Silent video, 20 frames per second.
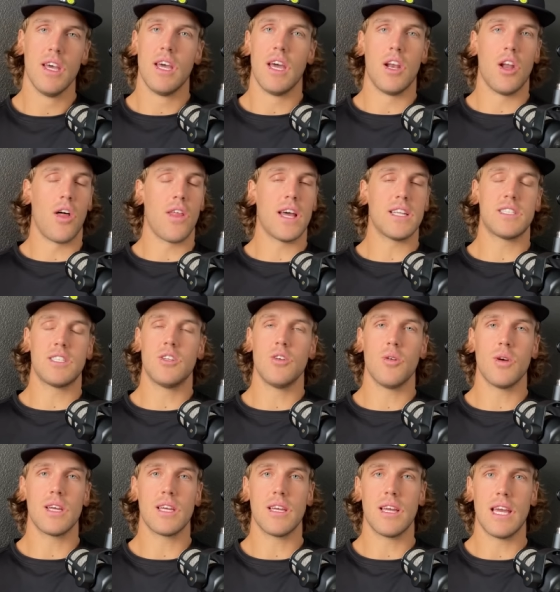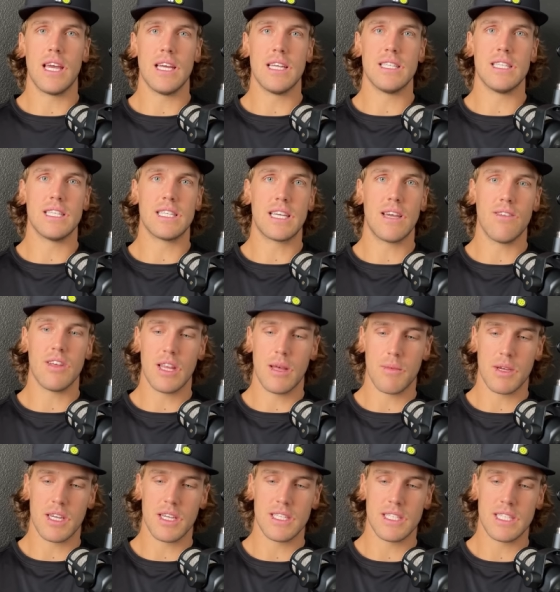And all that's doing is it's giving them
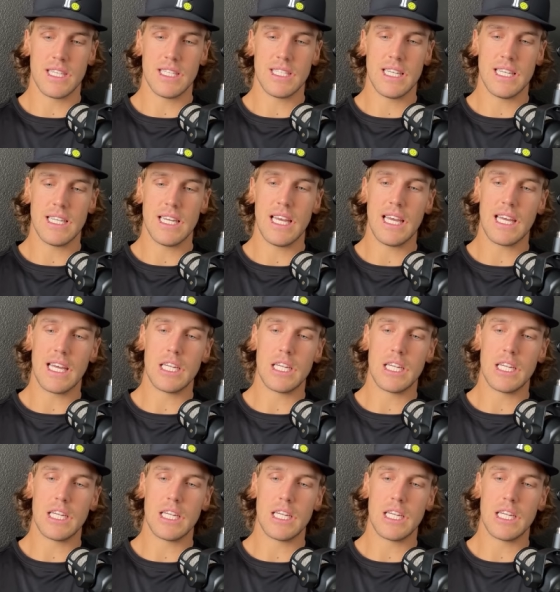a consistent dink.